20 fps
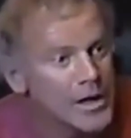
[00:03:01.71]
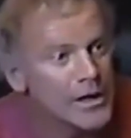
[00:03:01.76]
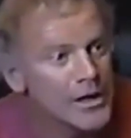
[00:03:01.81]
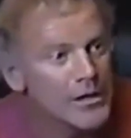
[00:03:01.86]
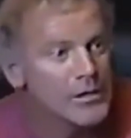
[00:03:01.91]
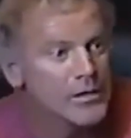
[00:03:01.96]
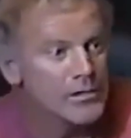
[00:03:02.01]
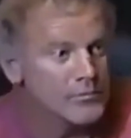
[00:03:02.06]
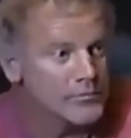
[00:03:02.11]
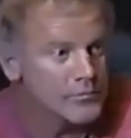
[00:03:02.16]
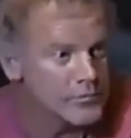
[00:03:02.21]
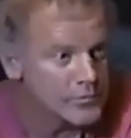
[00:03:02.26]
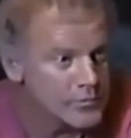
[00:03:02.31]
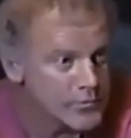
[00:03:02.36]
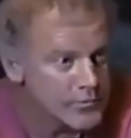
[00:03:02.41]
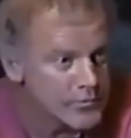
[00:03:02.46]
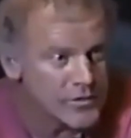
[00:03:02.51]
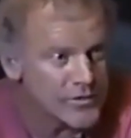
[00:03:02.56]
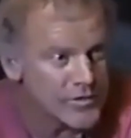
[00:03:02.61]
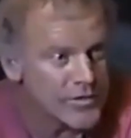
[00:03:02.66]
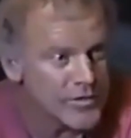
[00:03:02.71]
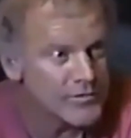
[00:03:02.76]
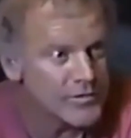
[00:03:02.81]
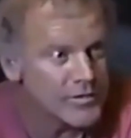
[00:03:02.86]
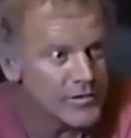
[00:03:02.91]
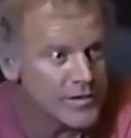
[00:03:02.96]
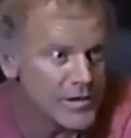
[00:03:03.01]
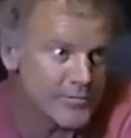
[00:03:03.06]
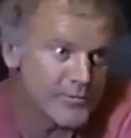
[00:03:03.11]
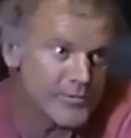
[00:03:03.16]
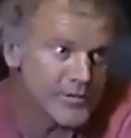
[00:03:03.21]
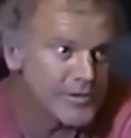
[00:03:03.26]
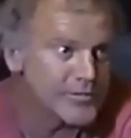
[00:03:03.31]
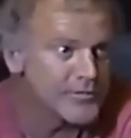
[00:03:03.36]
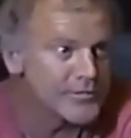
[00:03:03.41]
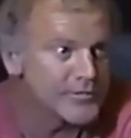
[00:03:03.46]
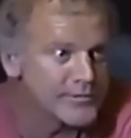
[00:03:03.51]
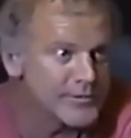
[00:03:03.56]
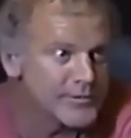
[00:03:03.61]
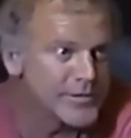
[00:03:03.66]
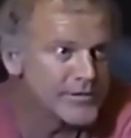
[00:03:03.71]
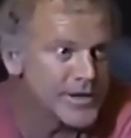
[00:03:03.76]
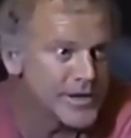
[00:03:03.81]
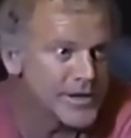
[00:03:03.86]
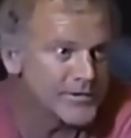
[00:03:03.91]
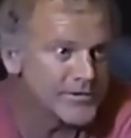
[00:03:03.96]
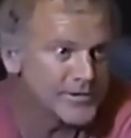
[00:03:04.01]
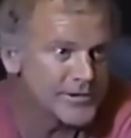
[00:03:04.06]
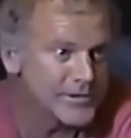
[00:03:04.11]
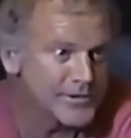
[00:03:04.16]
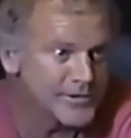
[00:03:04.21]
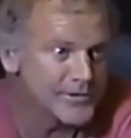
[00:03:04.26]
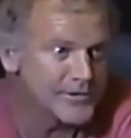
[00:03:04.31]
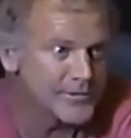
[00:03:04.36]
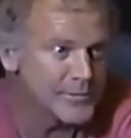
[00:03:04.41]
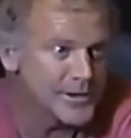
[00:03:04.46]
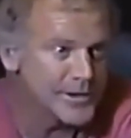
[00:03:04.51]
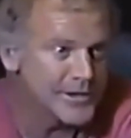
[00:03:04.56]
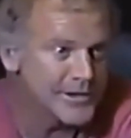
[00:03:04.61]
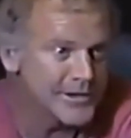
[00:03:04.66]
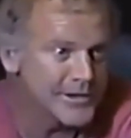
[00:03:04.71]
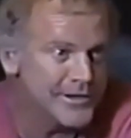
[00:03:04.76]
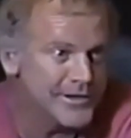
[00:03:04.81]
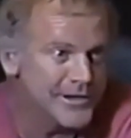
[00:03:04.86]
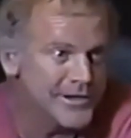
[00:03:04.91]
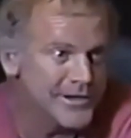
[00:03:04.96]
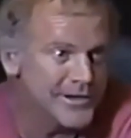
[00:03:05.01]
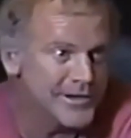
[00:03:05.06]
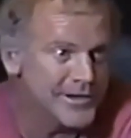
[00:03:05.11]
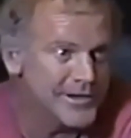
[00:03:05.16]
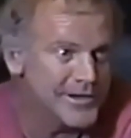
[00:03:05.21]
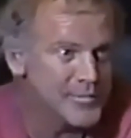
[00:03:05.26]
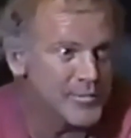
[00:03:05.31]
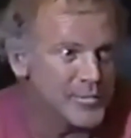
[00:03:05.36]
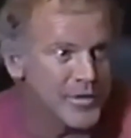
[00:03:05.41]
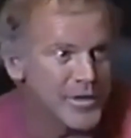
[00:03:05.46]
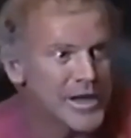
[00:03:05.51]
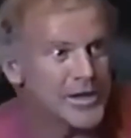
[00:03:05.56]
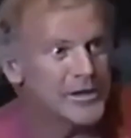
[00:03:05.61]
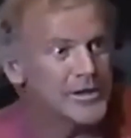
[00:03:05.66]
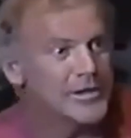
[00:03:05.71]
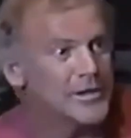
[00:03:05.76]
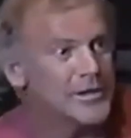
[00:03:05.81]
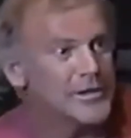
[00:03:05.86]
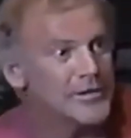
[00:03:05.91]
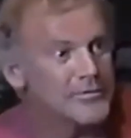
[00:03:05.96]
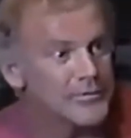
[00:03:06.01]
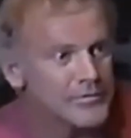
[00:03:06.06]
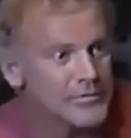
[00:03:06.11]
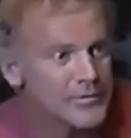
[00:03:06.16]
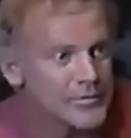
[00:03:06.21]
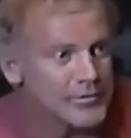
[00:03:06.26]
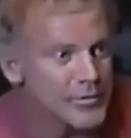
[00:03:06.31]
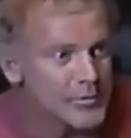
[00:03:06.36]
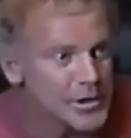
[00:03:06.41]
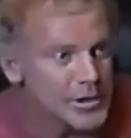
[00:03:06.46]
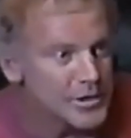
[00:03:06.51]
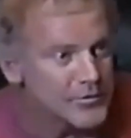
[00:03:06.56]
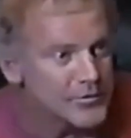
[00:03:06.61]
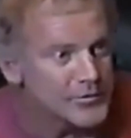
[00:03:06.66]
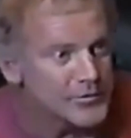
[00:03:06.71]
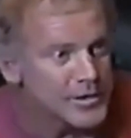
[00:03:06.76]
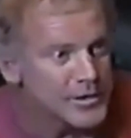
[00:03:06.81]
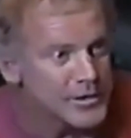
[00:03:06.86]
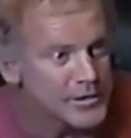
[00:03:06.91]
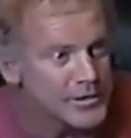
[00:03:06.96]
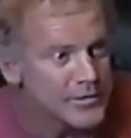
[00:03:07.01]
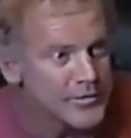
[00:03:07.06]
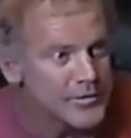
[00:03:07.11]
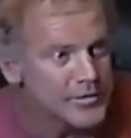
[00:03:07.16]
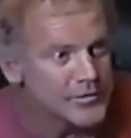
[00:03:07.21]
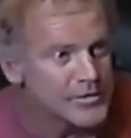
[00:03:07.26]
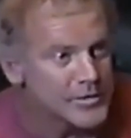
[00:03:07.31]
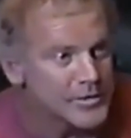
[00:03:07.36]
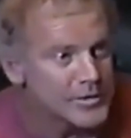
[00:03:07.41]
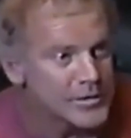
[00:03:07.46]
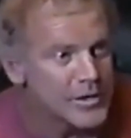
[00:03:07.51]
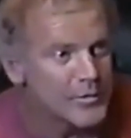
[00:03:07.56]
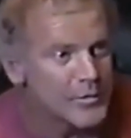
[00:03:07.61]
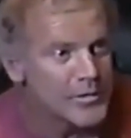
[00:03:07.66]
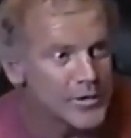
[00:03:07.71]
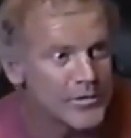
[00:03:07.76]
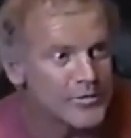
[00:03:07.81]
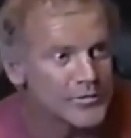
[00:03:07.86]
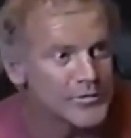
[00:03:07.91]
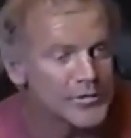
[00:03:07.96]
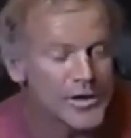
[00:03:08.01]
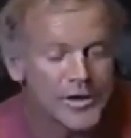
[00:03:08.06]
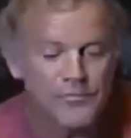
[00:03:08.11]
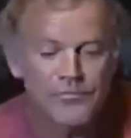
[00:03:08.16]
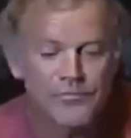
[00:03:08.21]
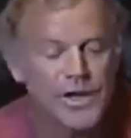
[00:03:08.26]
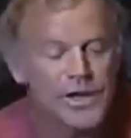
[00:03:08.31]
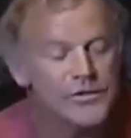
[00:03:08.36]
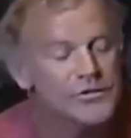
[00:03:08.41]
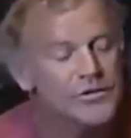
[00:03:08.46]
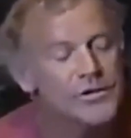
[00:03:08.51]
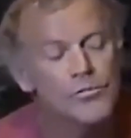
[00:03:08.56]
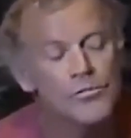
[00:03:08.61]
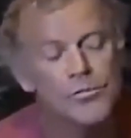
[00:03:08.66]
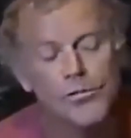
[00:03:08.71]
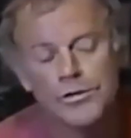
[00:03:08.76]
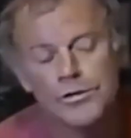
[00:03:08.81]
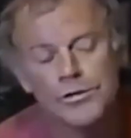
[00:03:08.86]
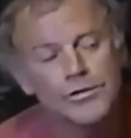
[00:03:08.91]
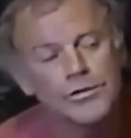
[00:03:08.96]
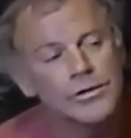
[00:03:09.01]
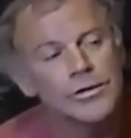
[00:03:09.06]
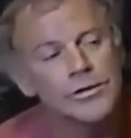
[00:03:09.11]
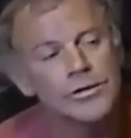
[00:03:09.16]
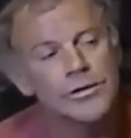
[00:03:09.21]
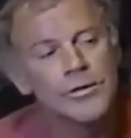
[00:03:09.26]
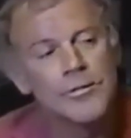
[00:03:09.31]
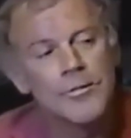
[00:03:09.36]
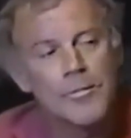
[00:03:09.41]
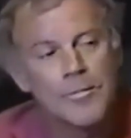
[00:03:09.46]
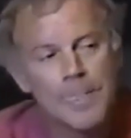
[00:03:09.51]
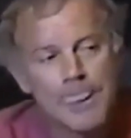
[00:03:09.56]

my because I felt like, well, these guys can listen to me, but I need to have somebody else down here that's going to tell me the other side. But it Fauci was, didn't want to do it.